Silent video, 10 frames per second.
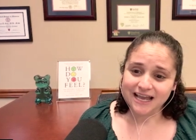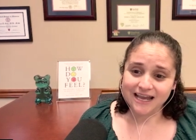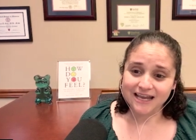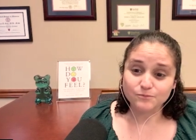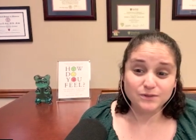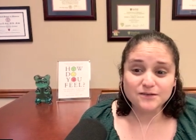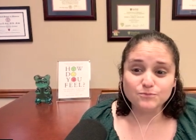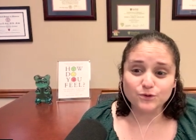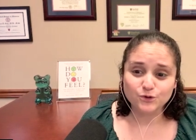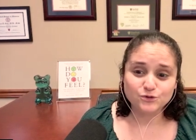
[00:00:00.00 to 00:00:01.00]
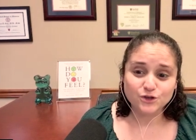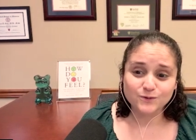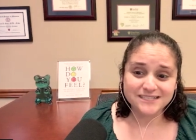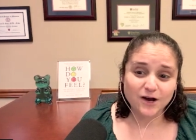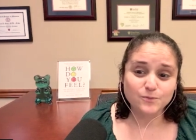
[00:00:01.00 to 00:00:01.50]
and people who
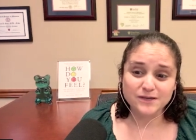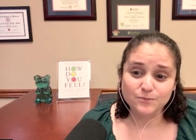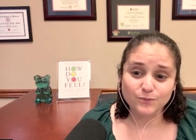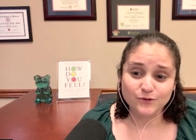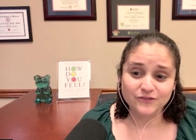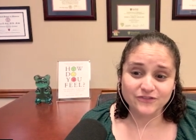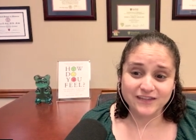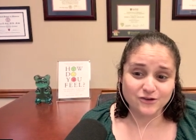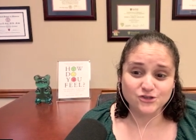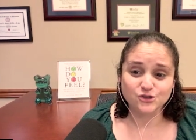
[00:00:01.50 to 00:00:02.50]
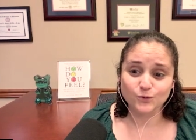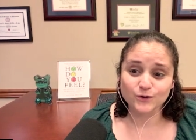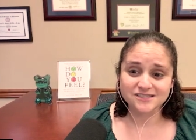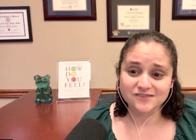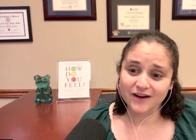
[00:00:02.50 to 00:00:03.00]
don't tell people their
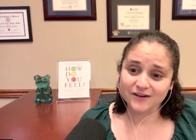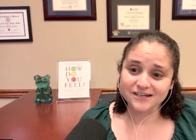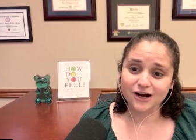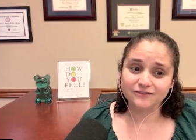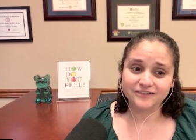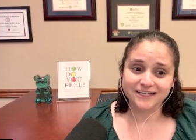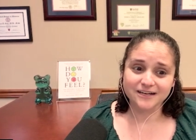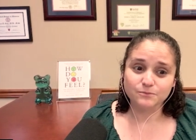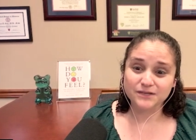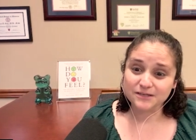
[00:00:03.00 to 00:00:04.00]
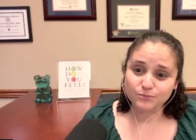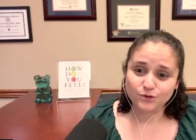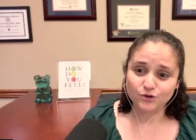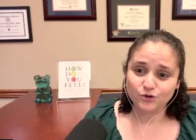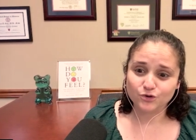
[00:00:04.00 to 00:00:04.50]
stories very often, and
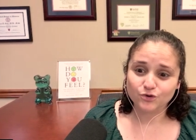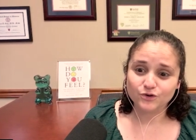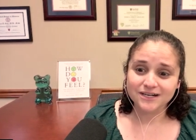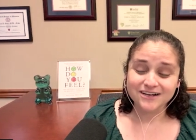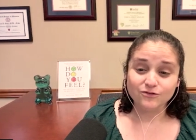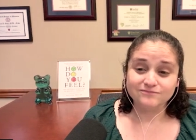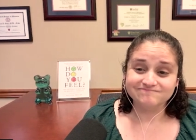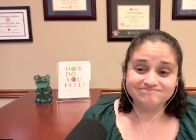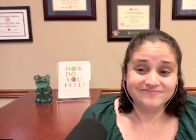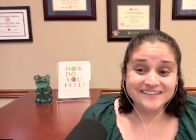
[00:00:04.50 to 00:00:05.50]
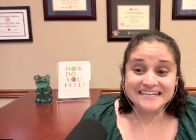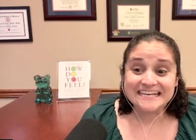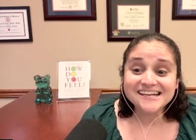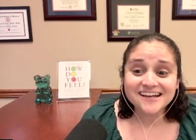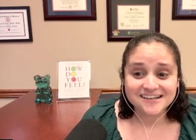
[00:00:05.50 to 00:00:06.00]
people who
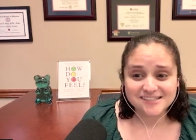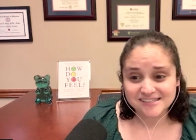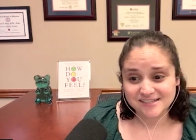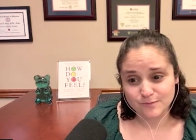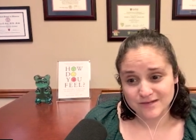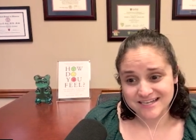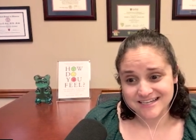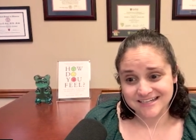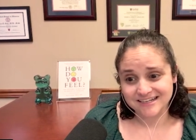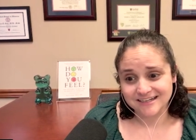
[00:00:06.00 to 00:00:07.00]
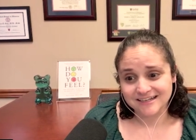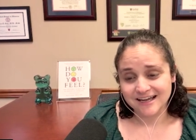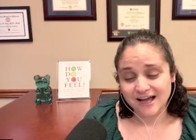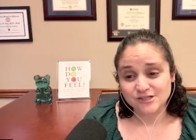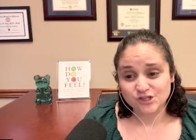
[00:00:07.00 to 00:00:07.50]
need us to be
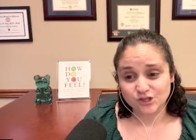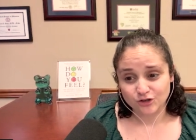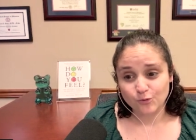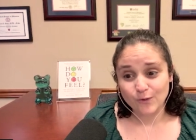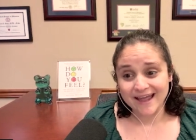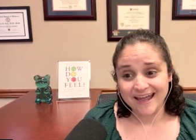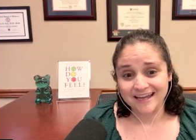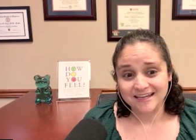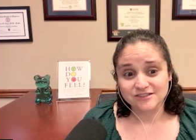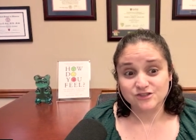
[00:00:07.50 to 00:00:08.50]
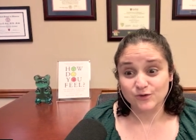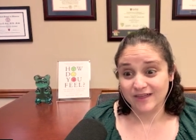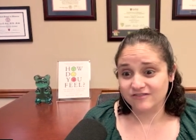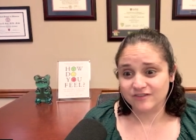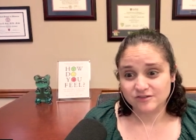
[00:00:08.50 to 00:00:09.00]
a certain way so
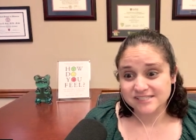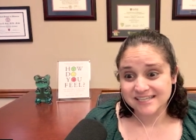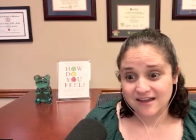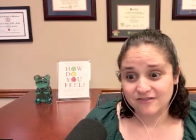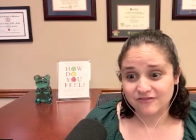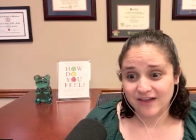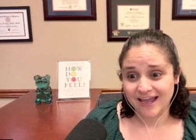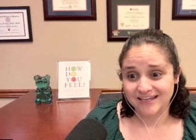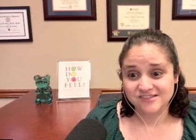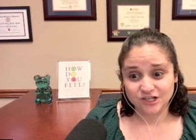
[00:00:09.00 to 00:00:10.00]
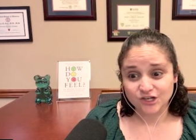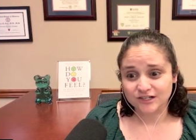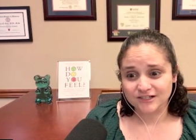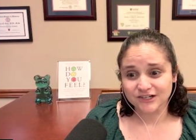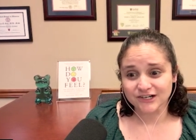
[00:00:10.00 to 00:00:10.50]
they feel safe and
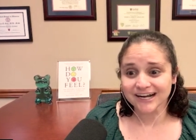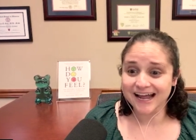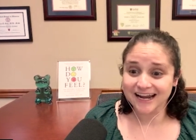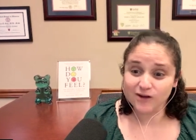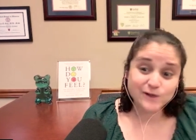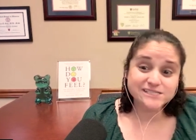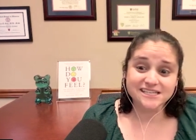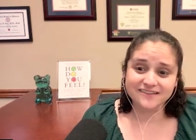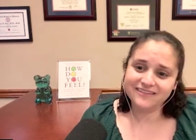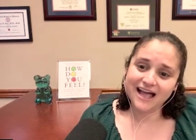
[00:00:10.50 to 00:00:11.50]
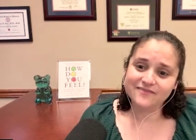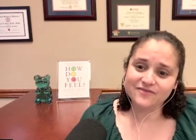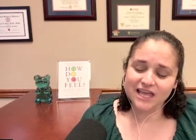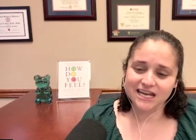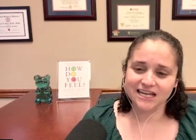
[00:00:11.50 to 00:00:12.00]
secure. And I wasn't that.
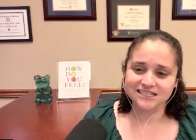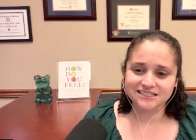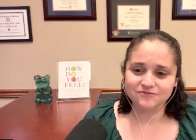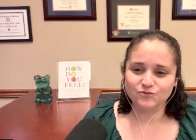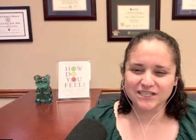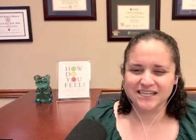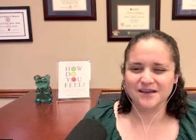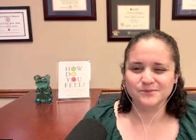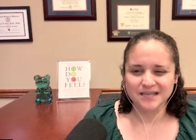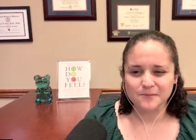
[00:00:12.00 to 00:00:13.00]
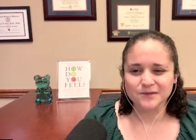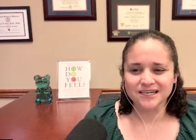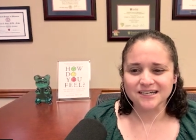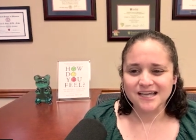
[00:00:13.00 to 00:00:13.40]
And it really upset me